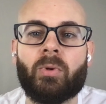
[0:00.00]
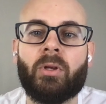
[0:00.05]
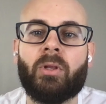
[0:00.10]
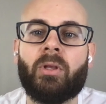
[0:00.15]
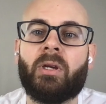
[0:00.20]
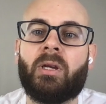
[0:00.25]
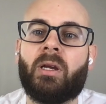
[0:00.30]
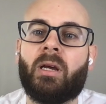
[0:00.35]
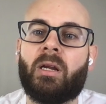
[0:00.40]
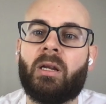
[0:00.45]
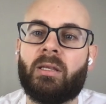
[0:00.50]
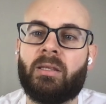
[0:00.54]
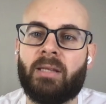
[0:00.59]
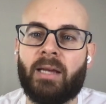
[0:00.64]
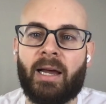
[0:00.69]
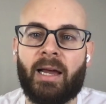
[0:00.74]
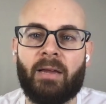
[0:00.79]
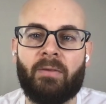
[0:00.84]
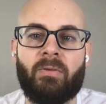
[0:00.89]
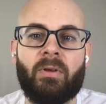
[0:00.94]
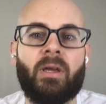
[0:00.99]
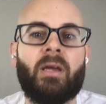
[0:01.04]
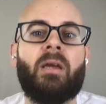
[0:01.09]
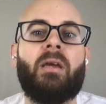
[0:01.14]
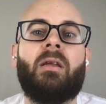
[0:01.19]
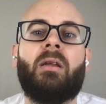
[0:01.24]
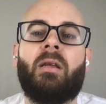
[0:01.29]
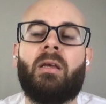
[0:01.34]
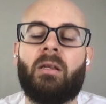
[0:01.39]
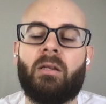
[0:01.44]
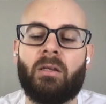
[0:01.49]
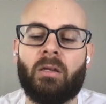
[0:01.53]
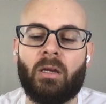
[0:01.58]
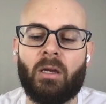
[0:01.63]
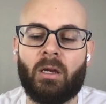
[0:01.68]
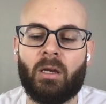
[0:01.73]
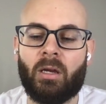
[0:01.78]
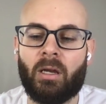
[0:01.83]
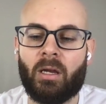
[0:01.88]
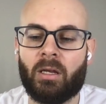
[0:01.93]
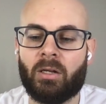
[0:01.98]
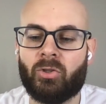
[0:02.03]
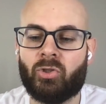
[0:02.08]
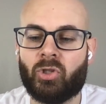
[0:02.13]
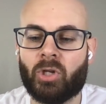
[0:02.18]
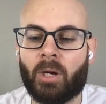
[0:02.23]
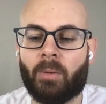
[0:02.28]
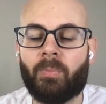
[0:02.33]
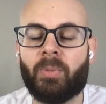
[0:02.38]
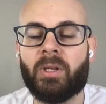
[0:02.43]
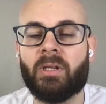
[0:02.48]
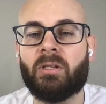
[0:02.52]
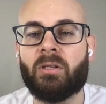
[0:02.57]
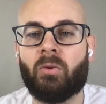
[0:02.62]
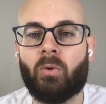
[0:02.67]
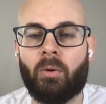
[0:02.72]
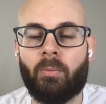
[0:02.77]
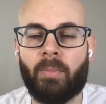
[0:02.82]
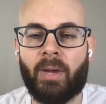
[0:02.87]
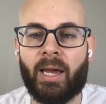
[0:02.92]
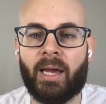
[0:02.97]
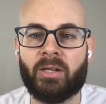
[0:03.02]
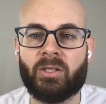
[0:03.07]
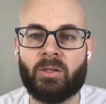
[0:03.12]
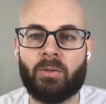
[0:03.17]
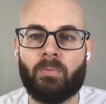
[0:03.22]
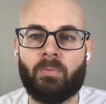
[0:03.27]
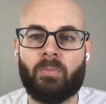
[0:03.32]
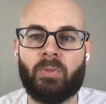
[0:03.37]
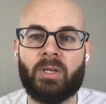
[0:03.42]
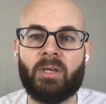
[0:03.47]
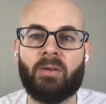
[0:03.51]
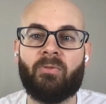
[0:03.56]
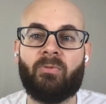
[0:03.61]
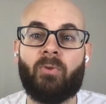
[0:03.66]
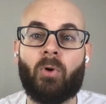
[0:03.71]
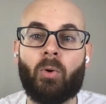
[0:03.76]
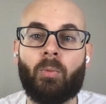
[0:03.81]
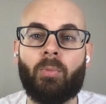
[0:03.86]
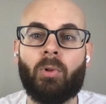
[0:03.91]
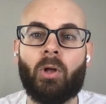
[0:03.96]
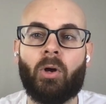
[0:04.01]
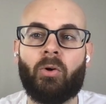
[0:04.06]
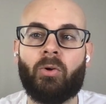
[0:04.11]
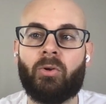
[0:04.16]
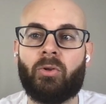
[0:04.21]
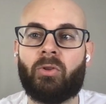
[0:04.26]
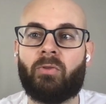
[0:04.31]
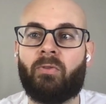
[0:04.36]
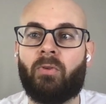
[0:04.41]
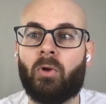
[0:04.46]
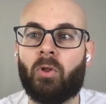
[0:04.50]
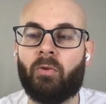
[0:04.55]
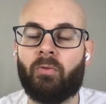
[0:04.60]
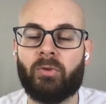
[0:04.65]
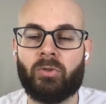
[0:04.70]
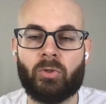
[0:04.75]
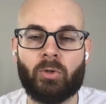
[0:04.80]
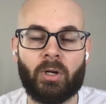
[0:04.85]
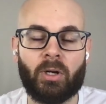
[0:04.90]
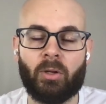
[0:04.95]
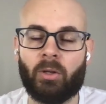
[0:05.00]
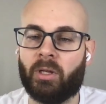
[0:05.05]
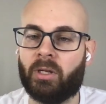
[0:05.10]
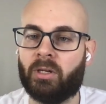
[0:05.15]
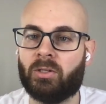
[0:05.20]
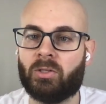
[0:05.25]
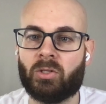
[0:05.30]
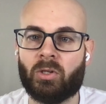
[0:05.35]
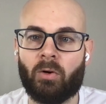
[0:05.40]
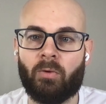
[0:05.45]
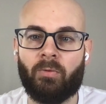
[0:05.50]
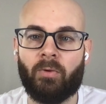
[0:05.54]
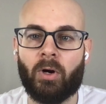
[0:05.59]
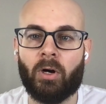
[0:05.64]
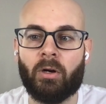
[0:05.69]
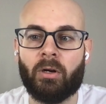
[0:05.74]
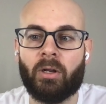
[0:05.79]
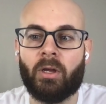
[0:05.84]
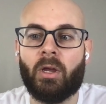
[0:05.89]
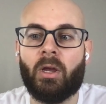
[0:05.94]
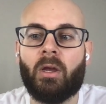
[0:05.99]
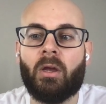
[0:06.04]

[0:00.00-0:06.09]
really kind of dive in and jump into a match and be full blown, full of adrenaline so far.